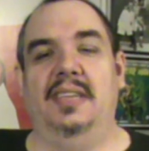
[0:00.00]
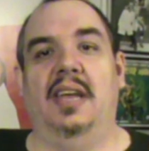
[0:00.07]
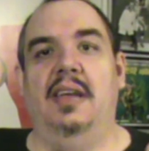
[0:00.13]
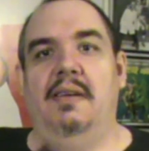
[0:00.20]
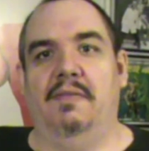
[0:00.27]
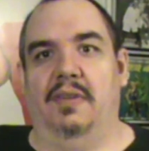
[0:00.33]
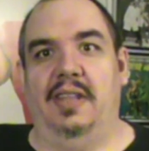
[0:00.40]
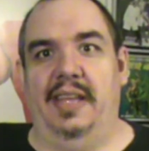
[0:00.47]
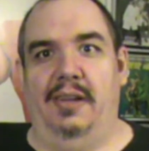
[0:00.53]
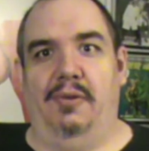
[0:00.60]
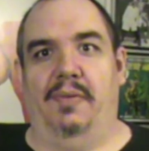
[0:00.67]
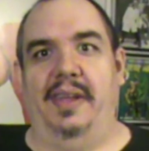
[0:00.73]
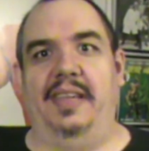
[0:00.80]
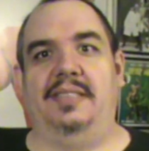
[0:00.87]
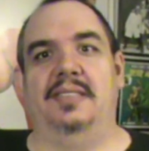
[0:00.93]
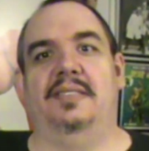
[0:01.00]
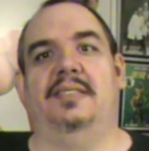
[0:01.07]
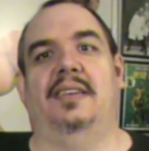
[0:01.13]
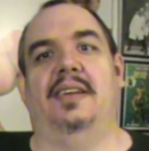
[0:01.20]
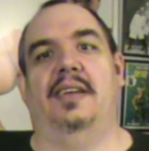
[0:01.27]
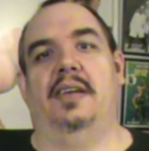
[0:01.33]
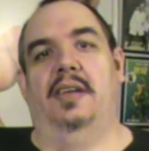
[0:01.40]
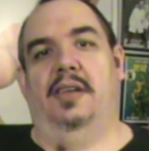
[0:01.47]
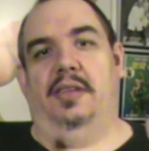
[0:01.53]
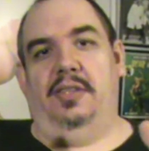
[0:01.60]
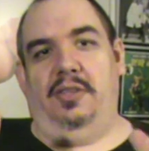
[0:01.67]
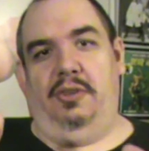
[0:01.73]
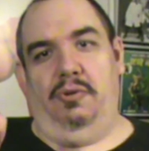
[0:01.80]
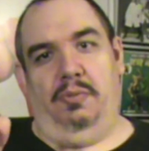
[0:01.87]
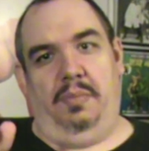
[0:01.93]
for legal reasons,
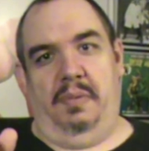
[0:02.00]
you would